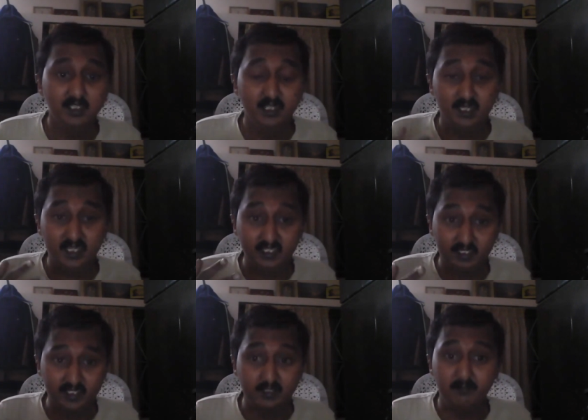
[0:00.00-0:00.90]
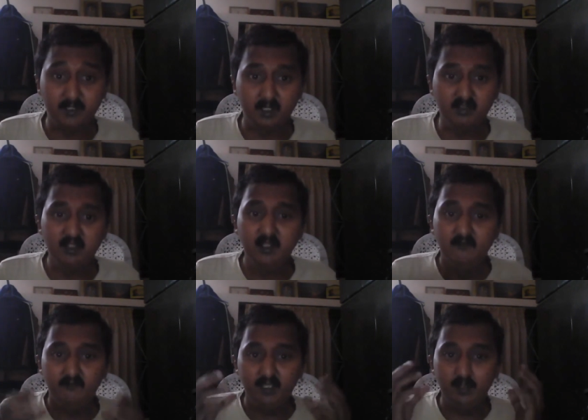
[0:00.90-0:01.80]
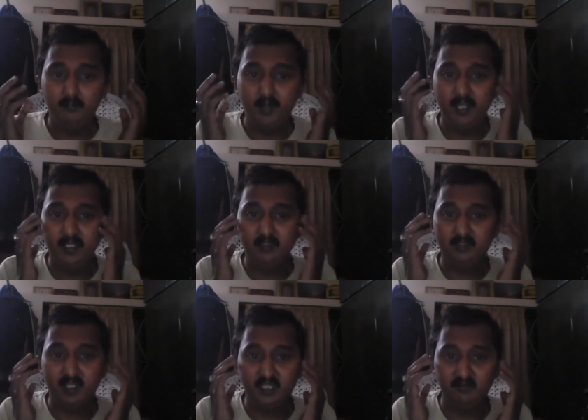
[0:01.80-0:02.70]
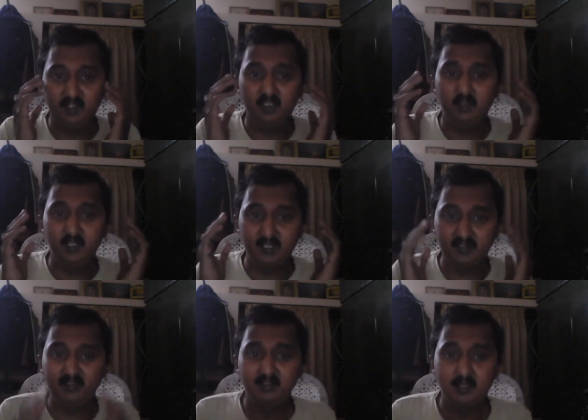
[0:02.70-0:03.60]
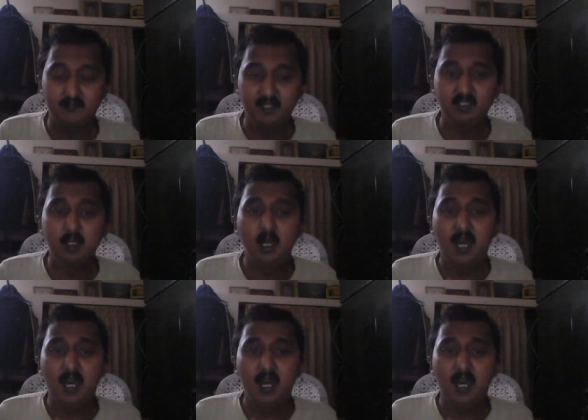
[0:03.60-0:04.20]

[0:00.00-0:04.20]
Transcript: They can create, because when the mind is set with the interesting subject,